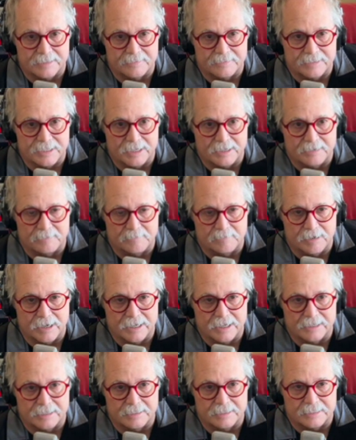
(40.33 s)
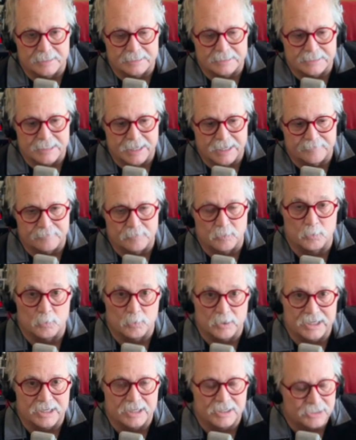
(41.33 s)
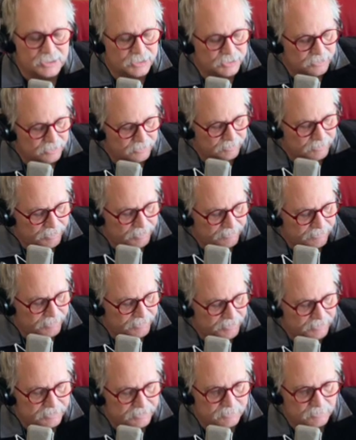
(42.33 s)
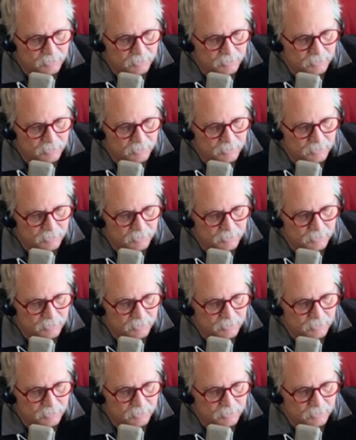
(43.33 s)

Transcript: they ran kind of a reissue of their